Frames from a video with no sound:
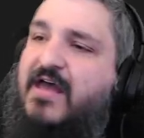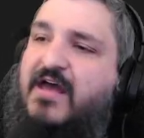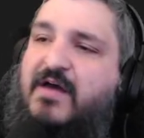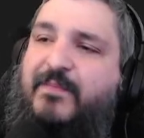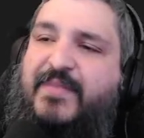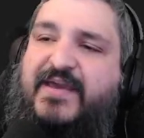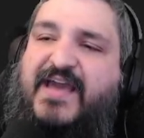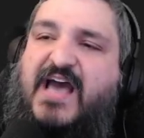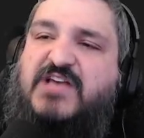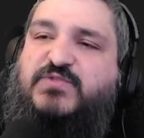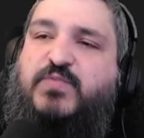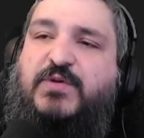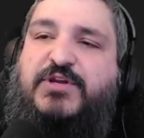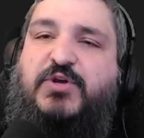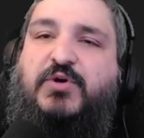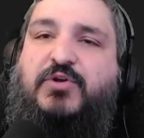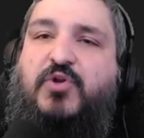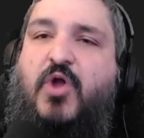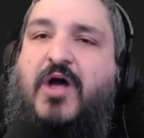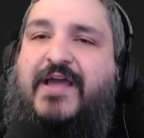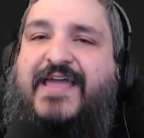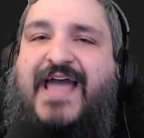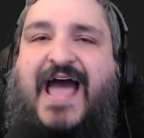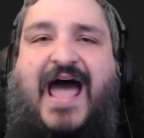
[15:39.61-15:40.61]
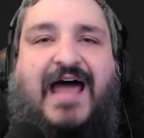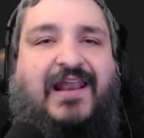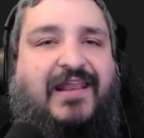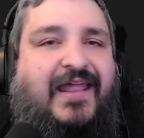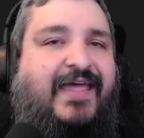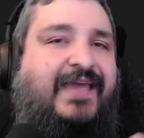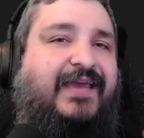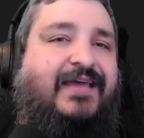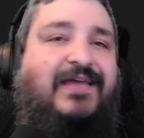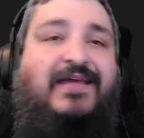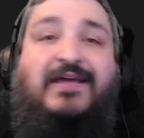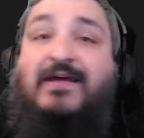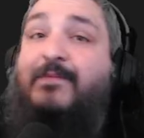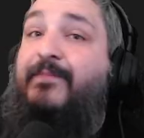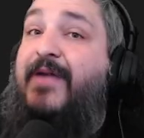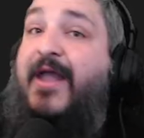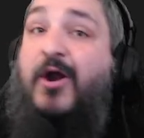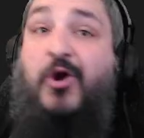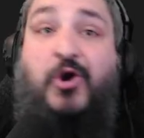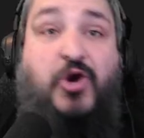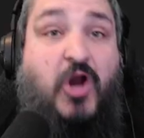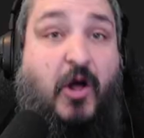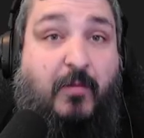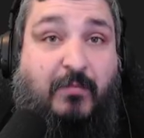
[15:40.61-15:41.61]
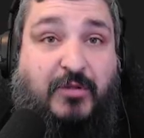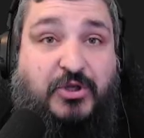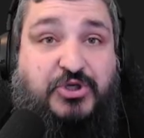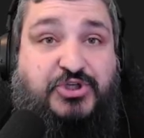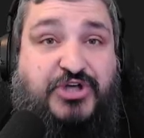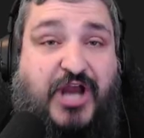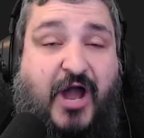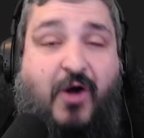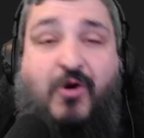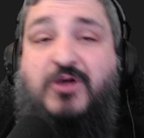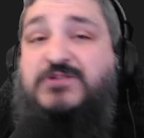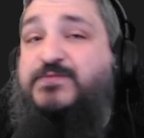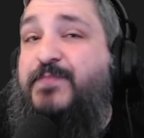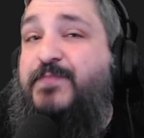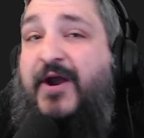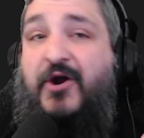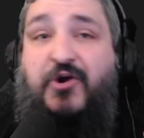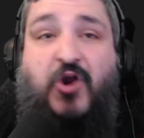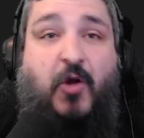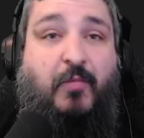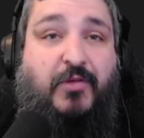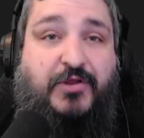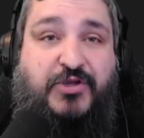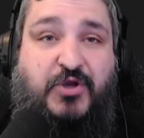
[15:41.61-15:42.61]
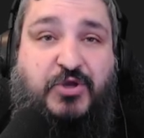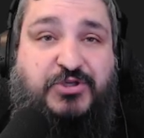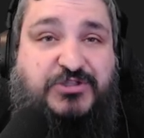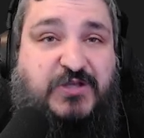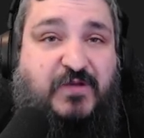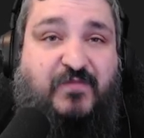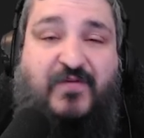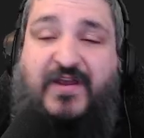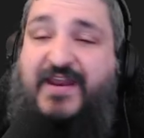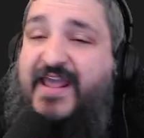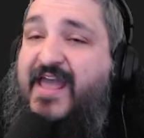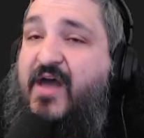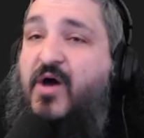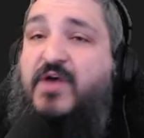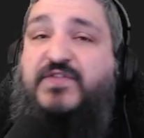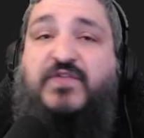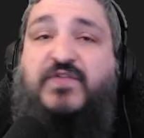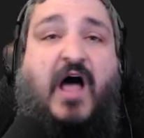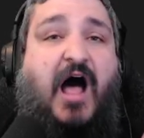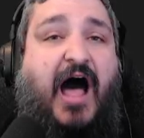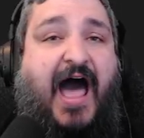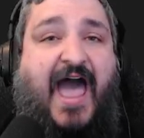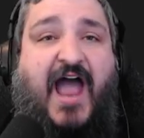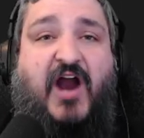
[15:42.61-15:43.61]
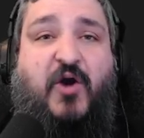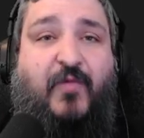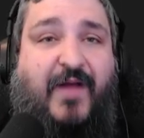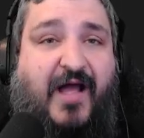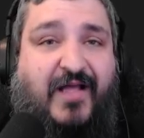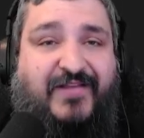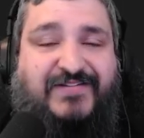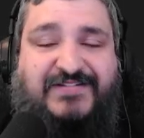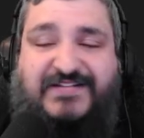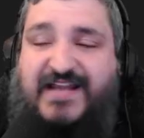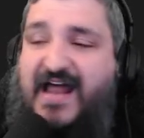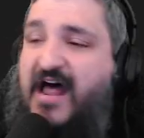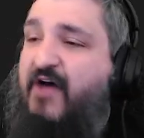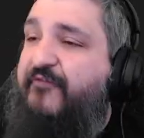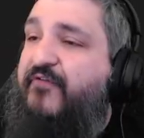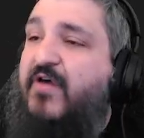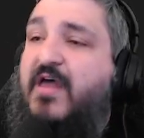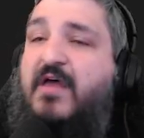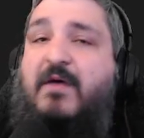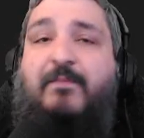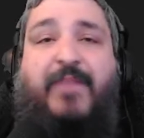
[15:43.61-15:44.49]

because when you look at, like, paranormal shows, paranormal YouTube videos, IRL stuff,